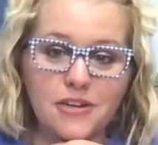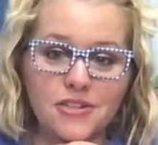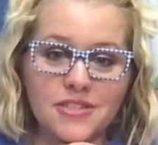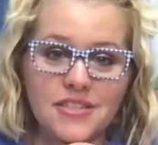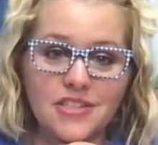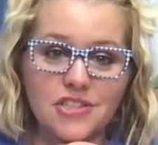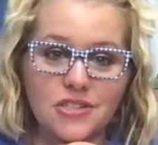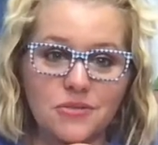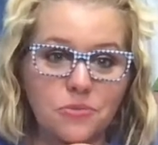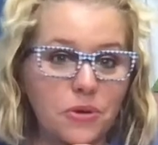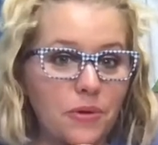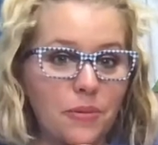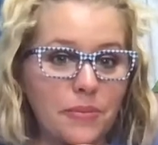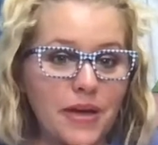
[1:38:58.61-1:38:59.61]
decision. We
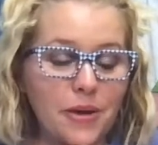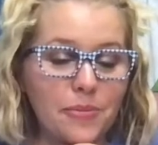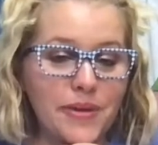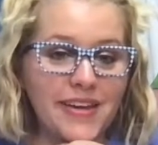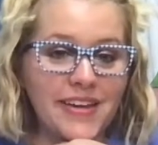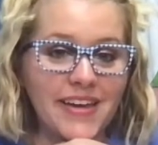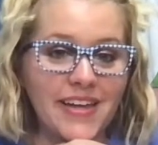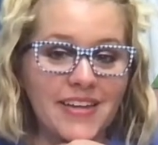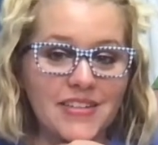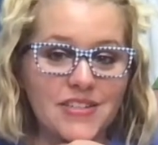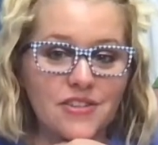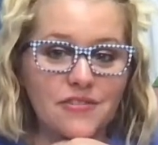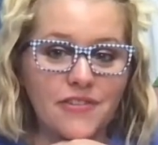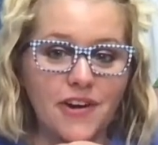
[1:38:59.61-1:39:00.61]
won't be opening again into
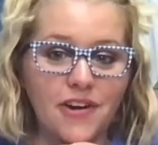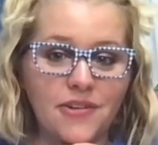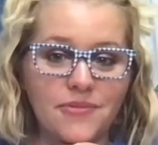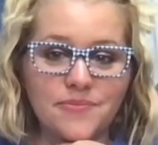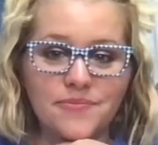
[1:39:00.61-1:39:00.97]
the fall.